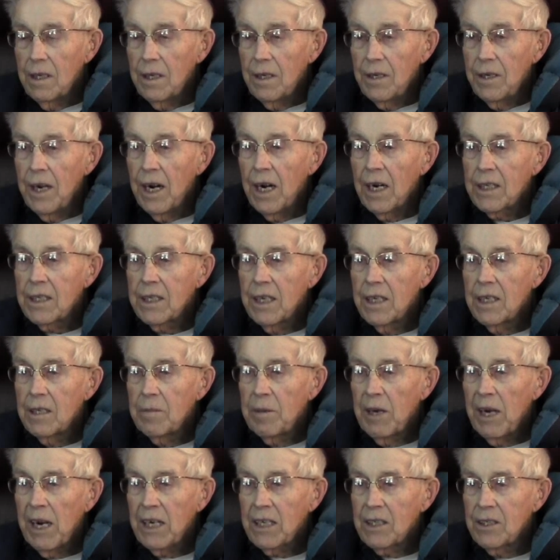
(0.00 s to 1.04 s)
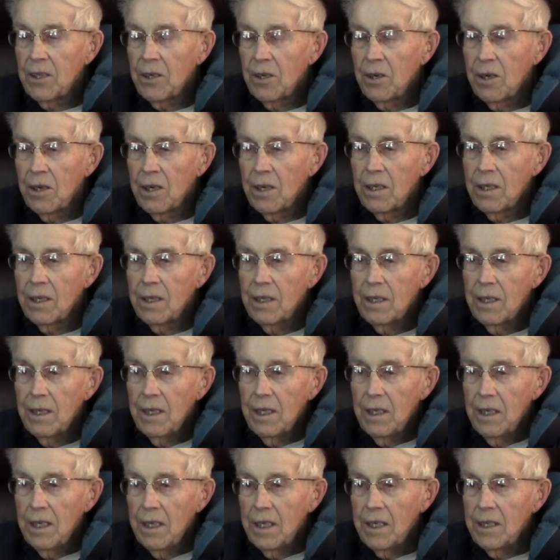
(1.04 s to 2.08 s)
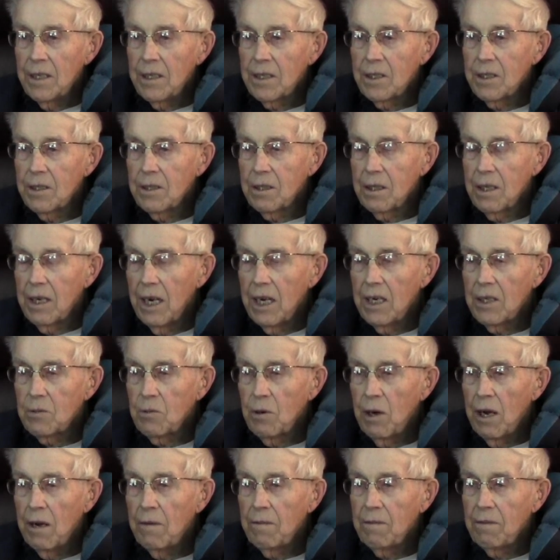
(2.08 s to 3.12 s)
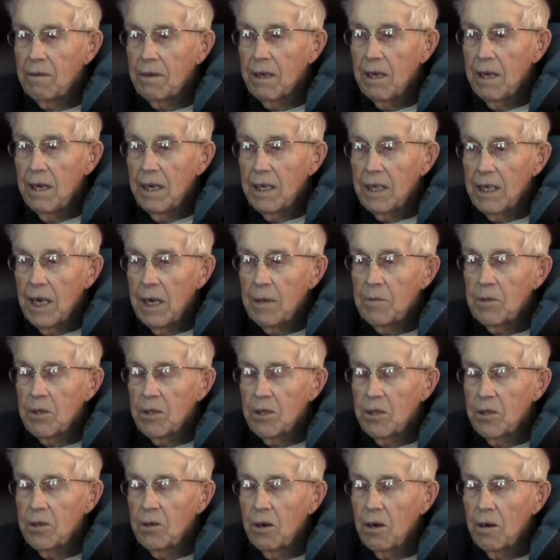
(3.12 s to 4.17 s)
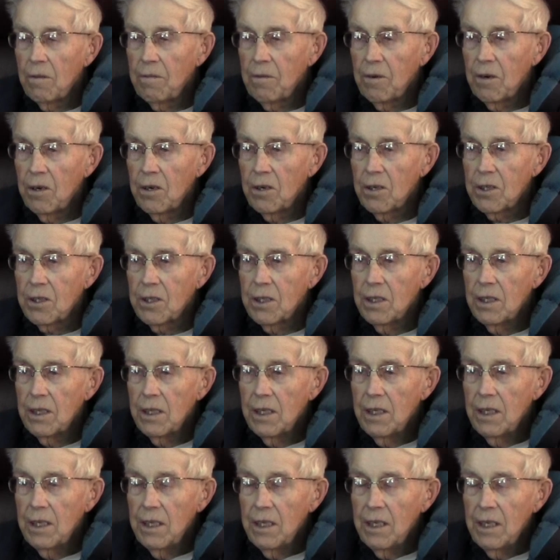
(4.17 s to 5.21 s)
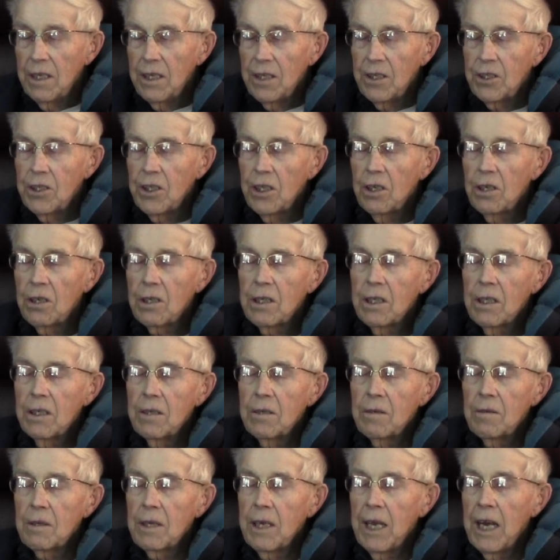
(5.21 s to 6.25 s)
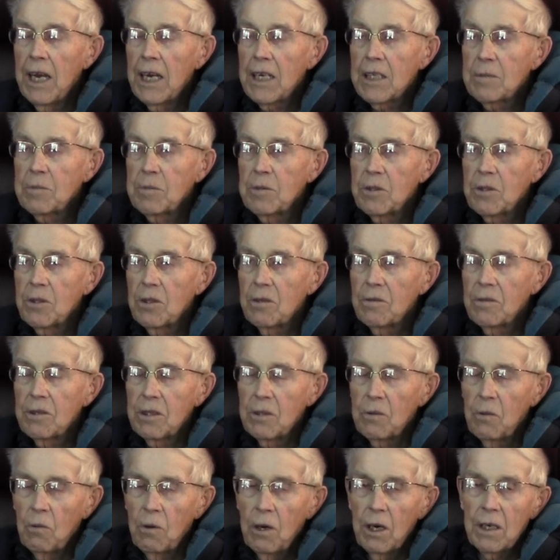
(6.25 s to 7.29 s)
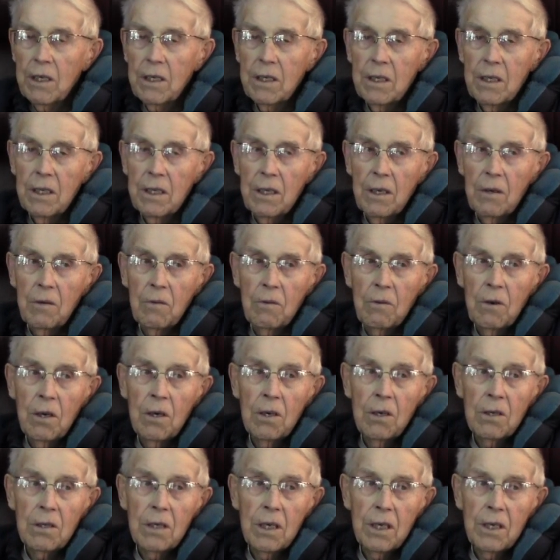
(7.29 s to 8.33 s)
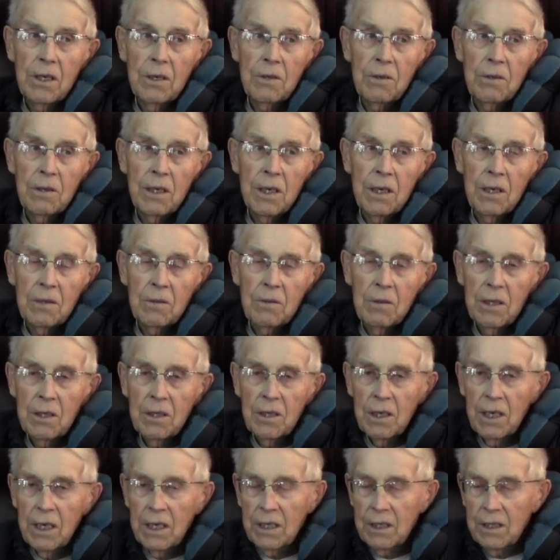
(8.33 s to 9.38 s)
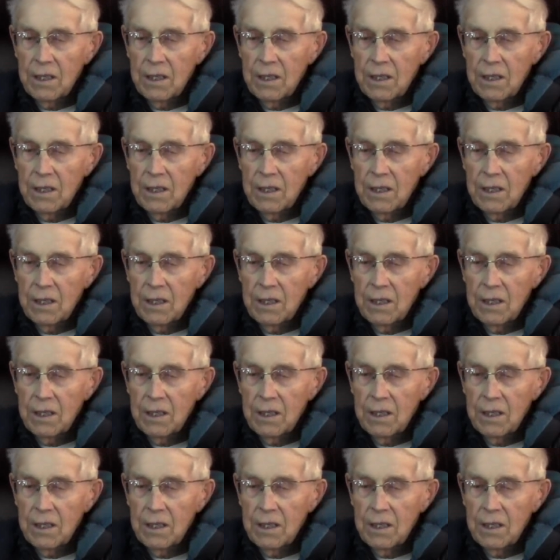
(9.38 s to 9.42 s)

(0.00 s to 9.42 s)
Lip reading: knocked on the back door, and this guy's wife came to the door first, And she looked and gasped and so forth. She said, what in the world are you doing out in weather like